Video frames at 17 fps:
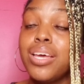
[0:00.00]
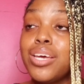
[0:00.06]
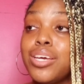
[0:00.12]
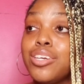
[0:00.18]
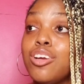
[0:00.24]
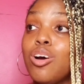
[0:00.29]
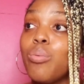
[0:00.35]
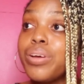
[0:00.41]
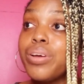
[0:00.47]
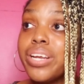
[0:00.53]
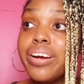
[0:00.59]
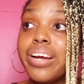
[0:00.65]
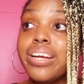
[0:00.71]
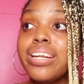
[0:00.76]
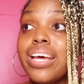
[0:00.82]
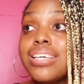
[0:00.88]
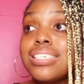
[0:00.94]
Now, when you're
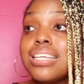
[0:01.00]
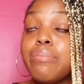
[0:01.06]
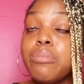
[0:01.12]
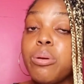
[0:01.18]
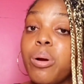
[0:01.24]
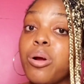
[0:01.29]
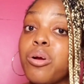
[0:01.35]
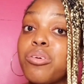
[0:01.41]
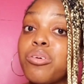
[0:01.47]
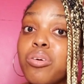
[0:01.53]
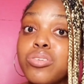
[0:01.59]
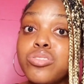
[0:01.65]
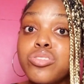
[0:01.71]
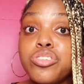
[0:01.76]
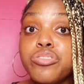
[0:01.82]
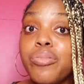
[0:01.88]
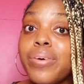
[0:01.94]
in the exam, you are
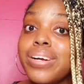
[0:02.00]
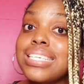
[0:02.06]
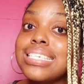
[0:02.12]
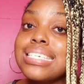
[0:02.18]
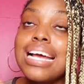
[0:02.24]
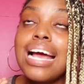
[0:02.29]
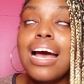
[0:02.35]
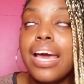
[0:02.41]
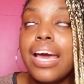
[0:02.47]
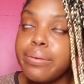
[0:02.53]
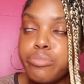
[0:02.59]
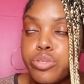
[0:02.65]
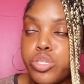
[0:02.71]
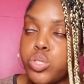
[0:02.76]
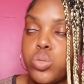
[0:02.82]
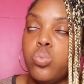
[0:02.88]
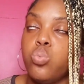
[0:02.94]
crunched for time,
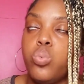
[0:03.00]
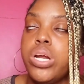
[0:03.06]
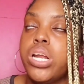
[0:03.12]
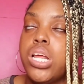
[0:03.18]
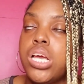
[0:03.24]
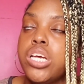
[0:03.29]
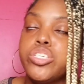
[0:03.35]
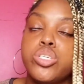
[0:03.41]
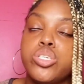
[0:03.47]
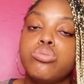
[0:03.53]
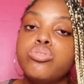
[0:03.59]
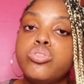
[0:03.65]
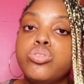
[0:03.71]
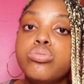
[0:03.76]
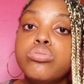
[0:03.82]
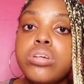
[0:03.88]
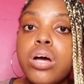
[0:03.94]
sweetie. So
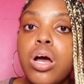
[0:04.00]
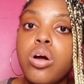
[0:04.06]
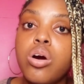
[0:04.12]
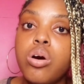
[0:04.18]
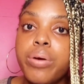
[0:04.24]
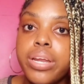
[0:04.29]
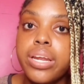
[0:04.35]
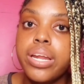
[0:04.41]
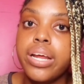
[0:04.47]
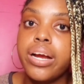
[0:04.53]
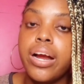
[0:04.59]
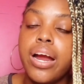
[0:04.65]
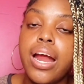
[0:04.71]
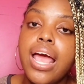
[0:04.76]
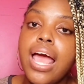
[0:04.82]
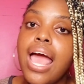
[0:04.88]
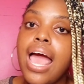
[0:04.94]
do not go in there
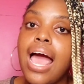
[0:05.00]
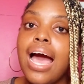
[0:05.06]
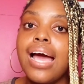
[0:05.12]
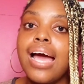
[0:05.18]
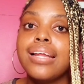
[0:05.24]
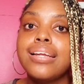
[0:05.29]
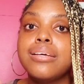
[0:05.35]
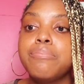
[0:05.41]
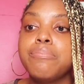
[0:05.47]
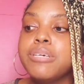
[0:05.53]
and be